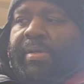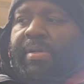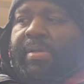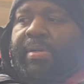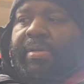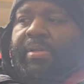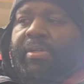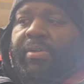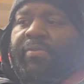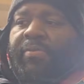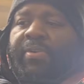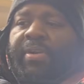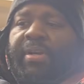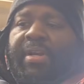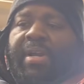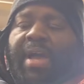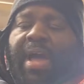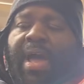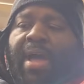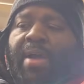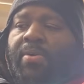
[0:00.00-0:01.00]
So for the
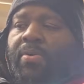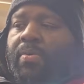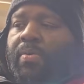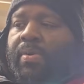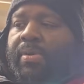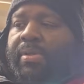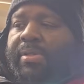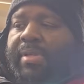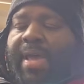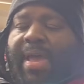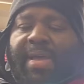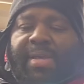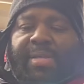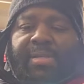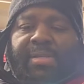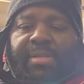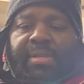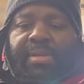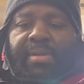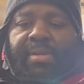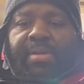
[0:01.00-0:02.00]
guy who was
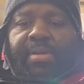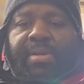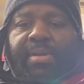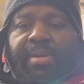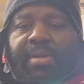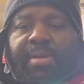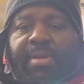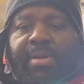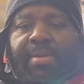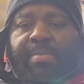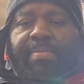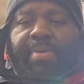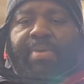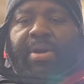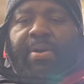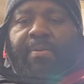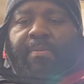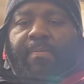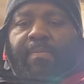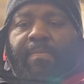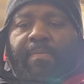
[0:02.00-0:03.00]
asking about